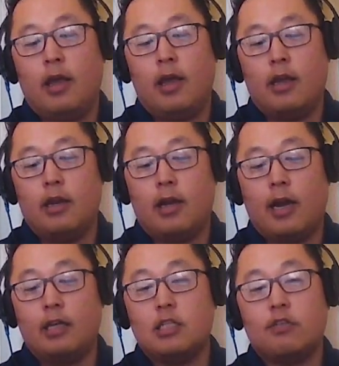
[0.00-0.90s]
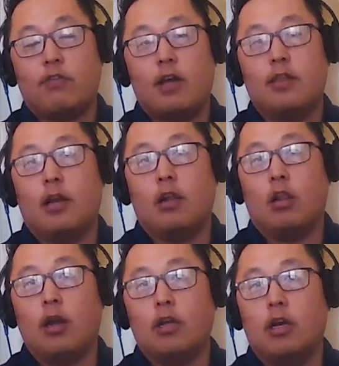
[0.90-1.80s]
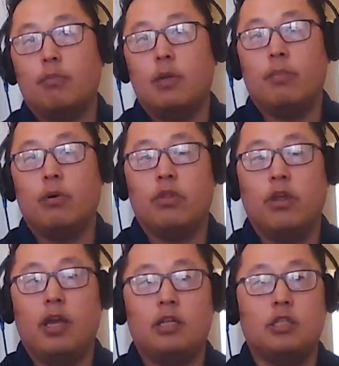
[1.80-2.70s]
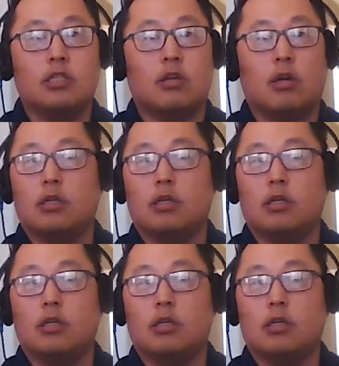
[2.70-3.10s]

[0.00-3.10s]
And I just find that a lot of young people, they're just